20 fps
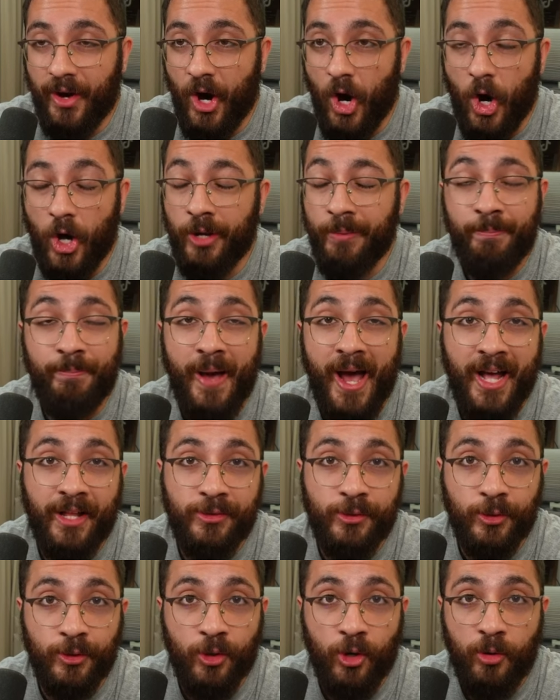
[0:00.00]

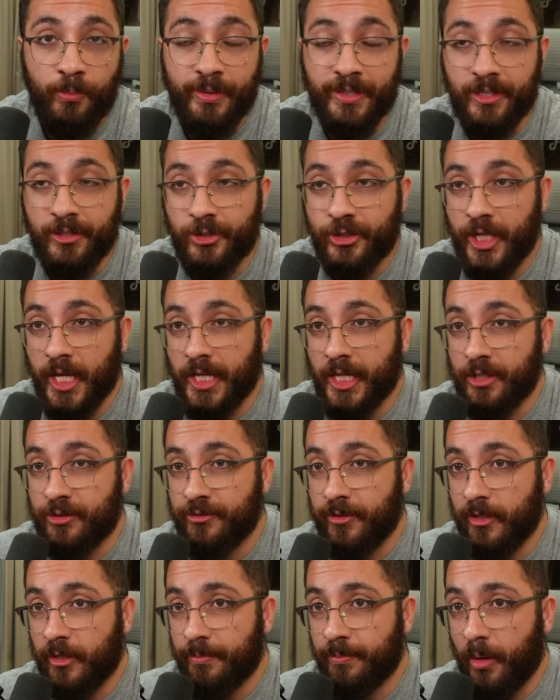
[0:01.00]
unbanned or no, because Kick is
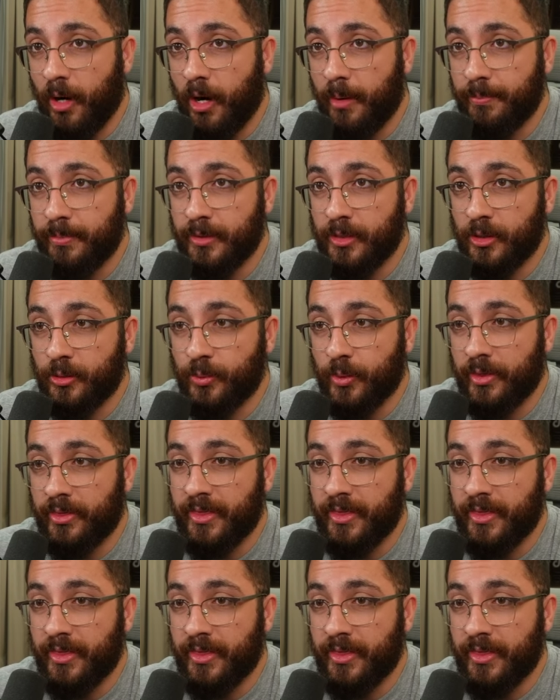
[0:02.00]
very popular with